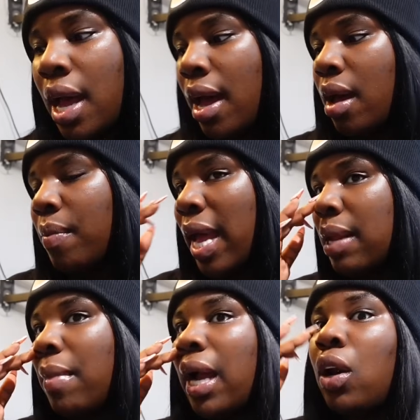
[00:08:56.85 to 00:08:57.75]
And
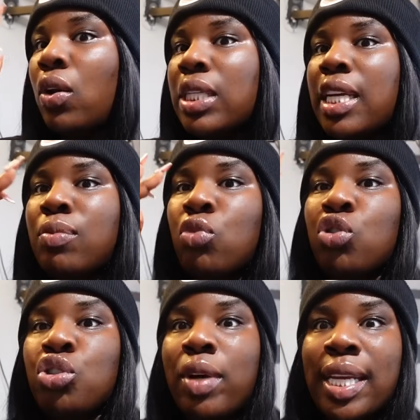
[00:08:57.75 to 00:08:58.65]
in my closet is more
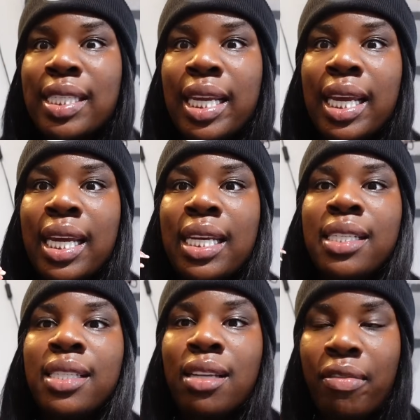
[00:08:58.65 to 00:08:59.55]
dresses
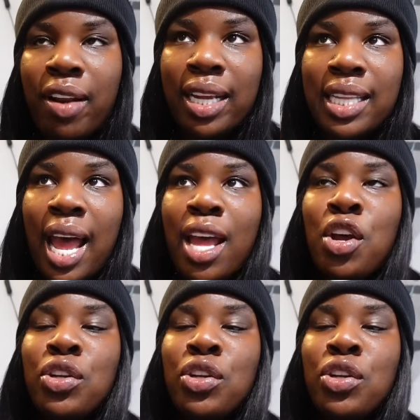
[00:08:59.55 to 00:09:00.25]
and stuff like that.